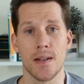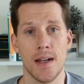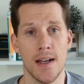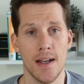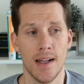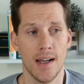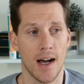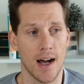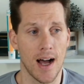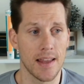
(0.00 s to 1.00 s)
And
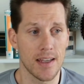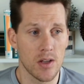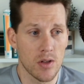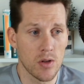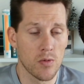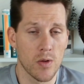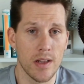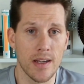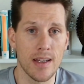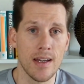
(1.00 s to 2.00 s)
I think you
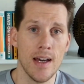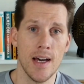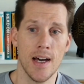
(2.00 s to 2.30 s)
really